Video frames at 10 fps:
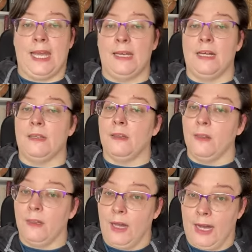And a
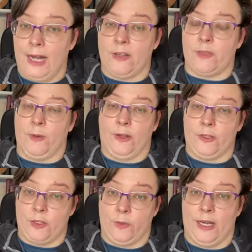lot of
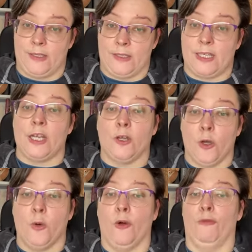Sparkling Shirazes can
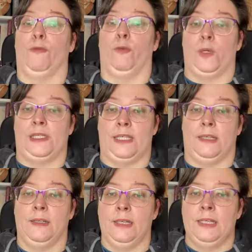go over
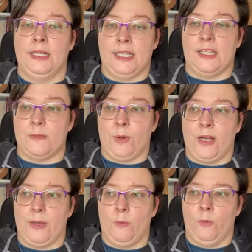14. This is
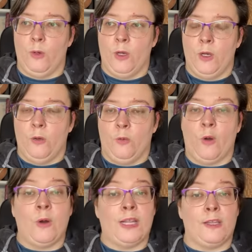probably
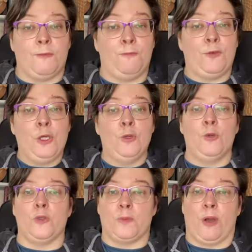one of the
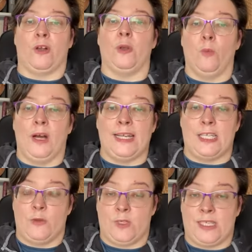few sparkling wines
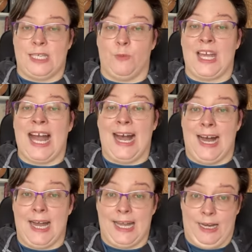that you'll see with
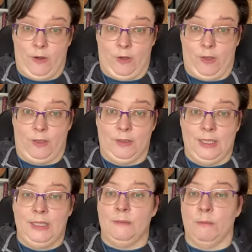high alcohol.
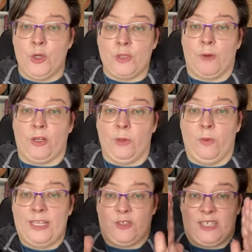Most sparkling
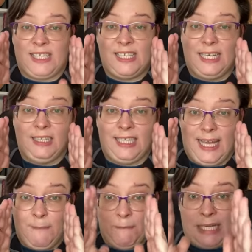wines are distinctly in
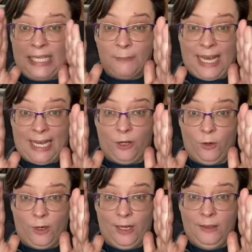that medium
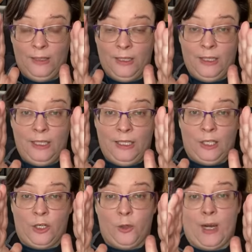category.
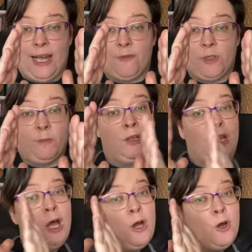You know, you would have some
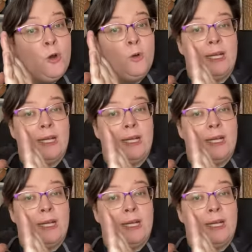low,